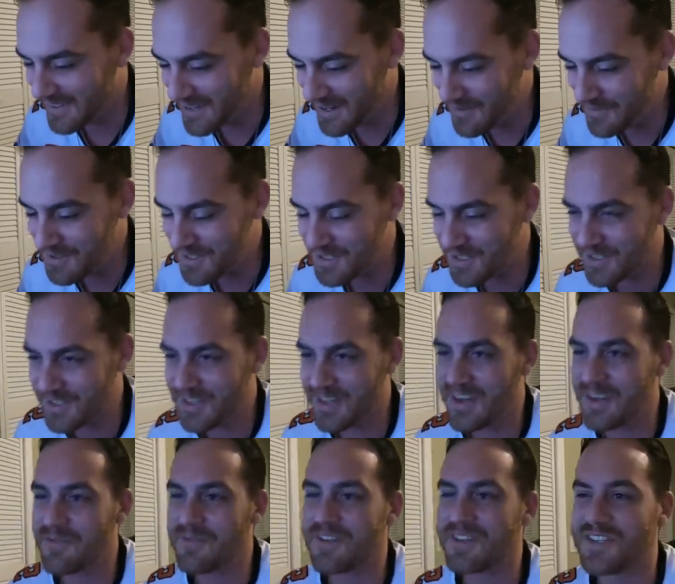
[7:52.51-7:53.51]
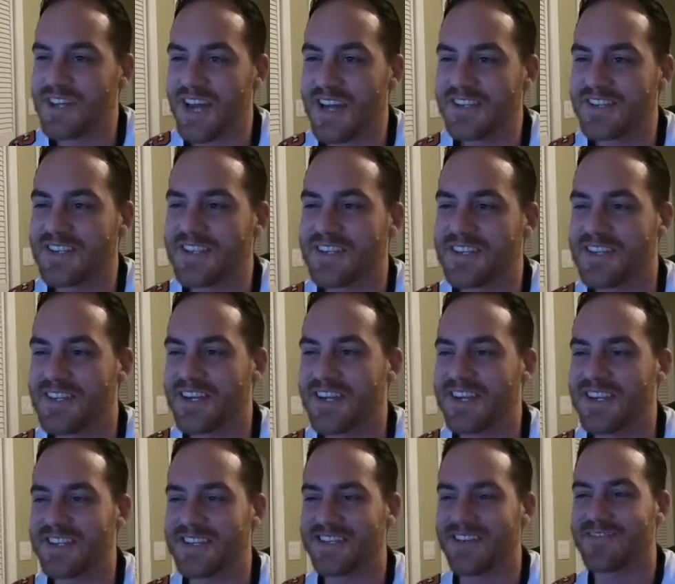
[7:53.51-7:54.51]
that was a good. It was nice to
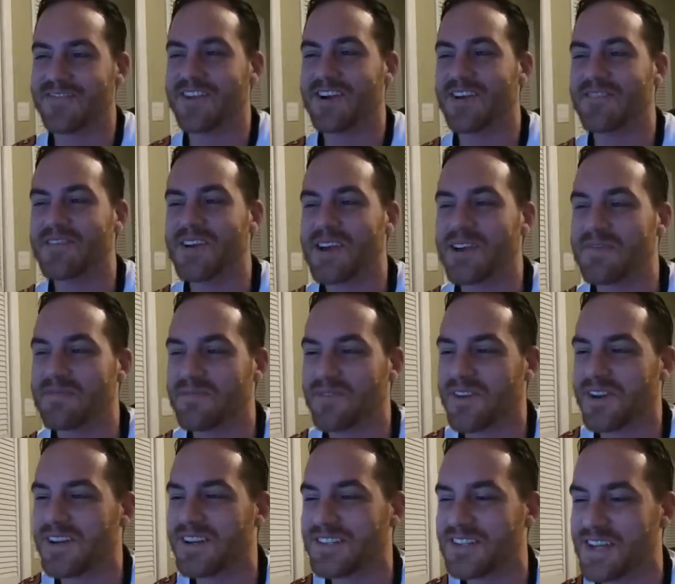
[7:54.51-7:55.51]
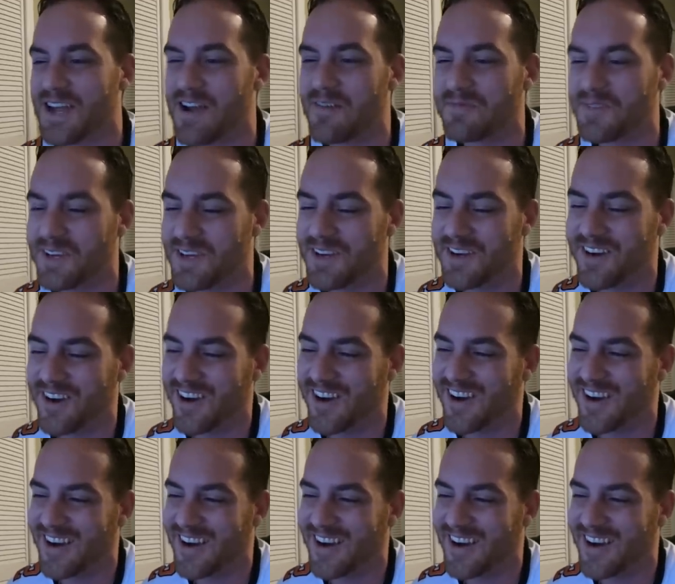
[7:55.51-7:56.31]
see somebody making fun of Top Gear.